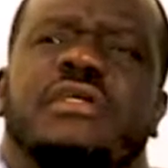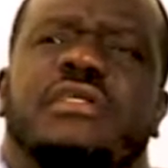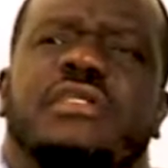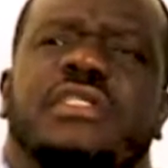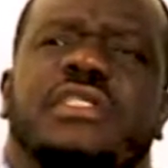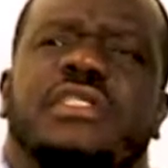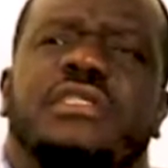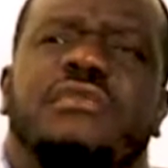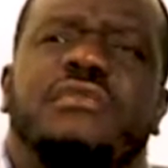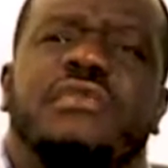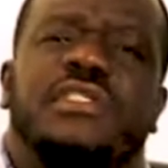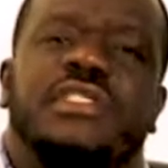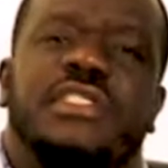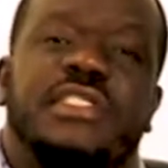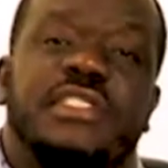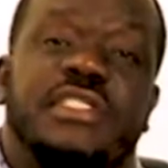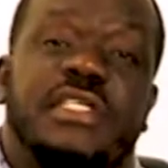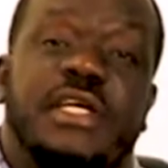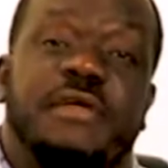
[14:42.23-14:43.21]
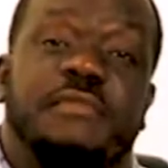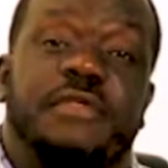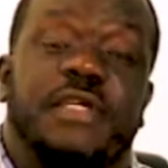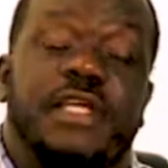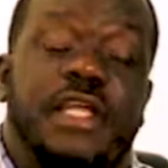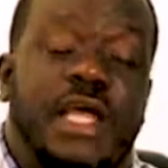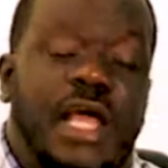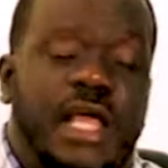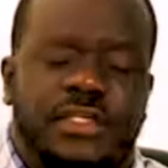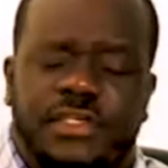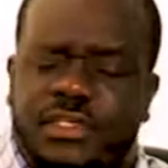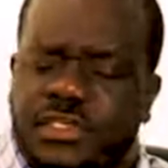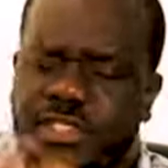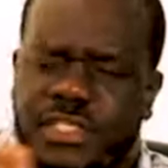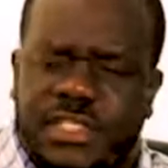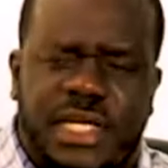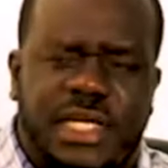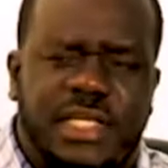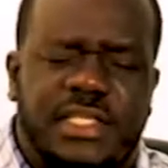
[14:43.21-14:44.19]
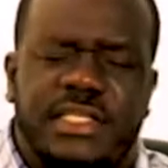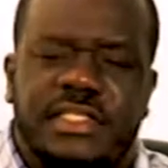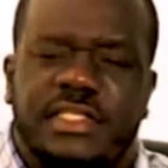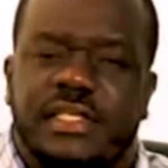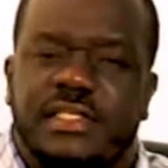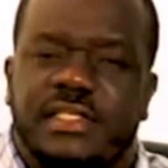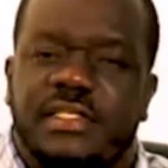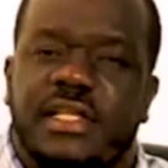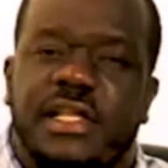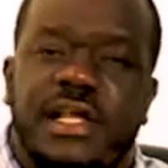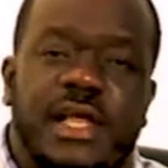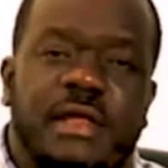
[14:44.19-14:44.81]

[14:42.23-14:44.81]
she was in debt. I just shared this and she said,